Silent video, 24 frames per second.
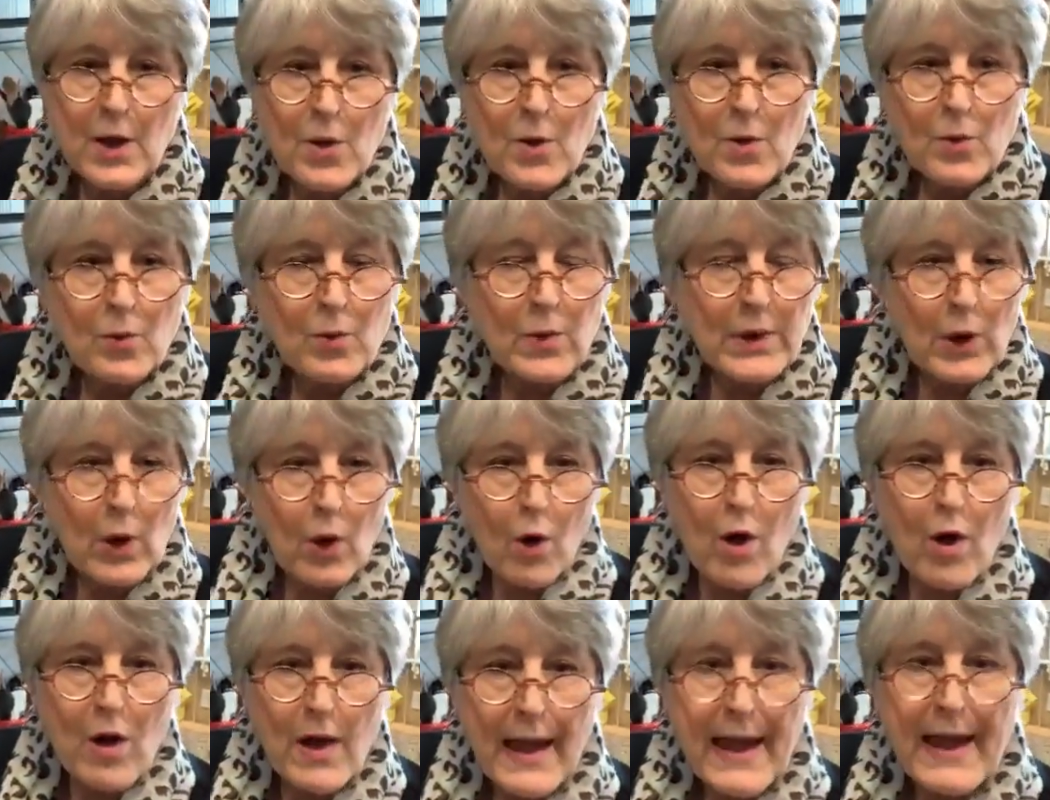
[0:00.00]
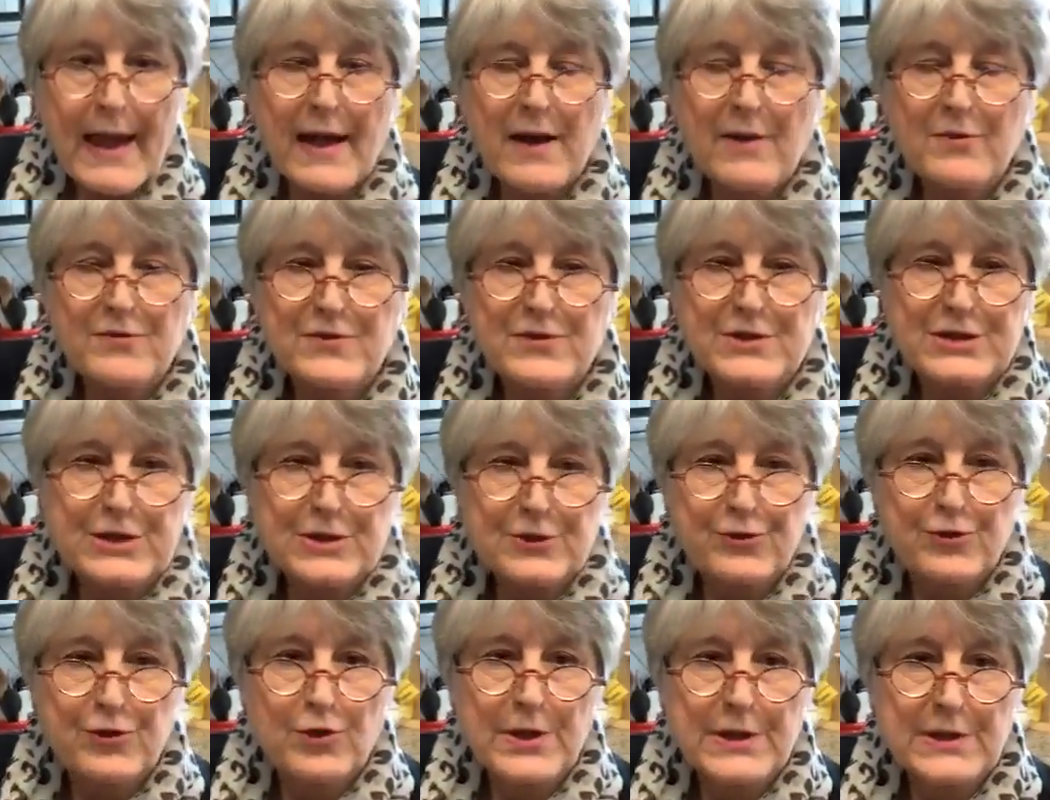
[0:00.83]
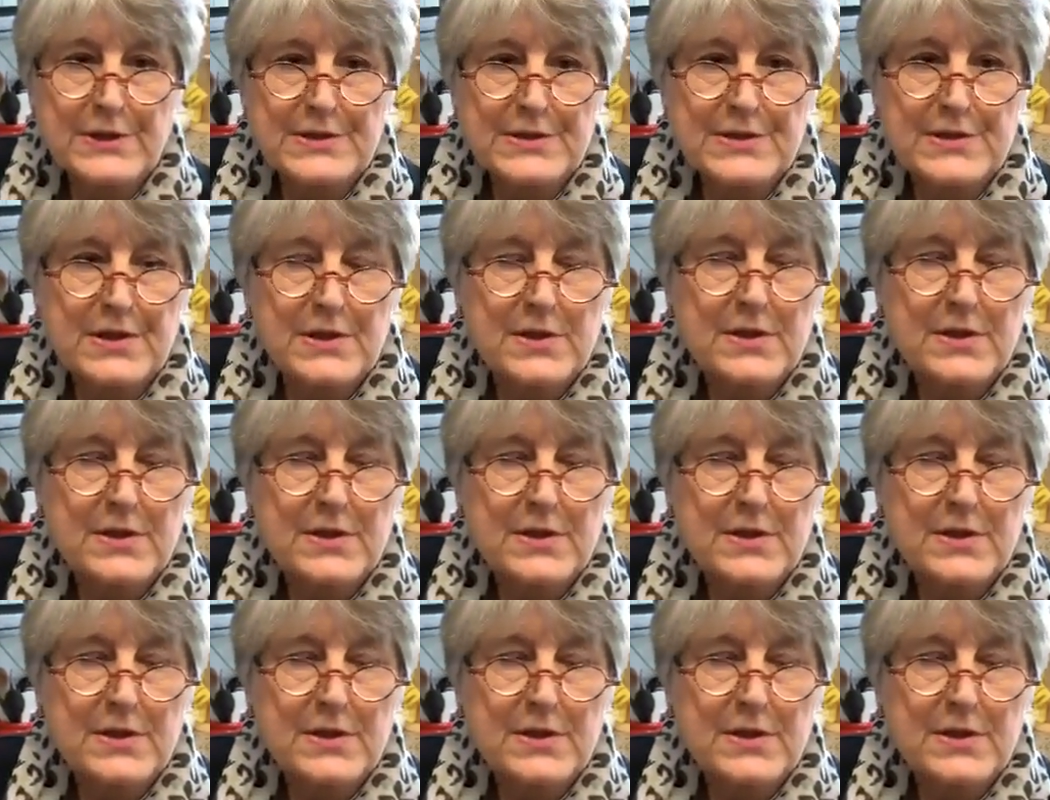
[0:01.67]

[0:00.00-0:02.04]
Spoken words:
we all have different